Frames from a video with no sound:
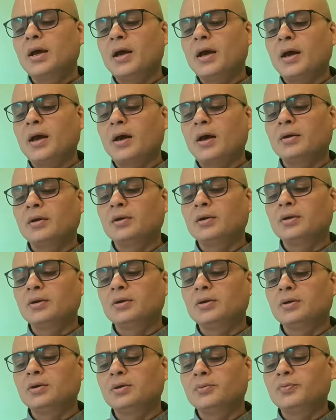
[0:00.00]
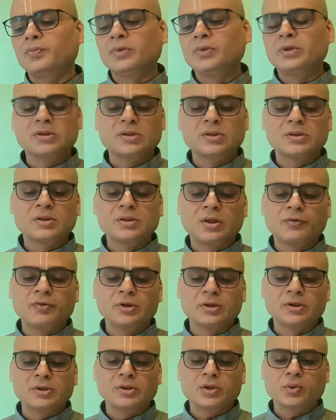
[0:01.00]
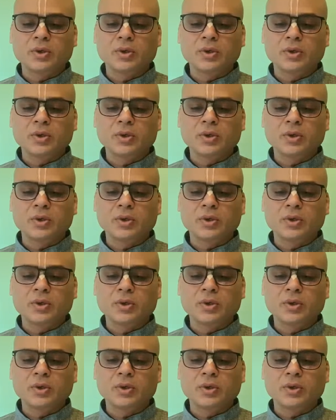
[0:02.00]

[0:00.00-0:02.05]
And this is the first